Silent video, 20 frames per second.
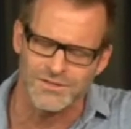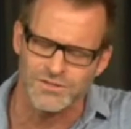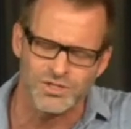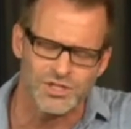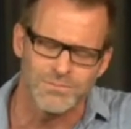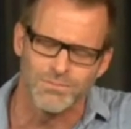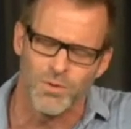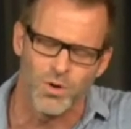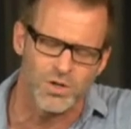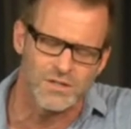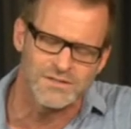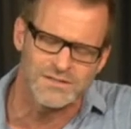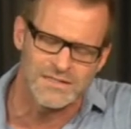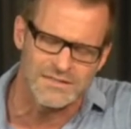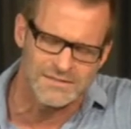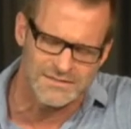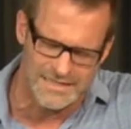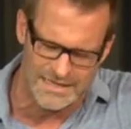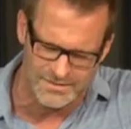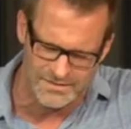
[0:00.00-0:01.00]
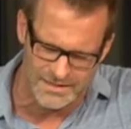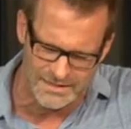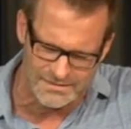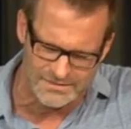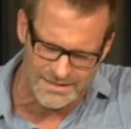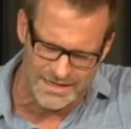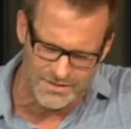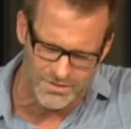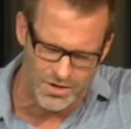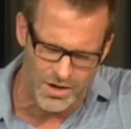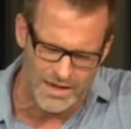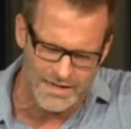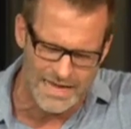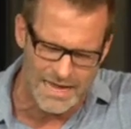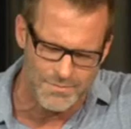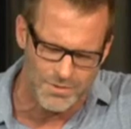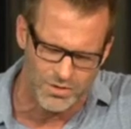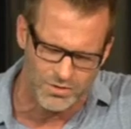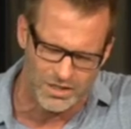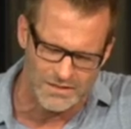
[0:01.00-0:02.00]
Jim Morrison said this. I don't know, I
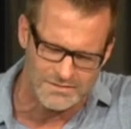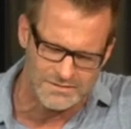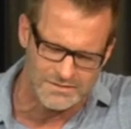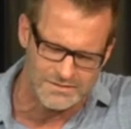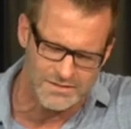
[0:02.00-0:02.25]
came across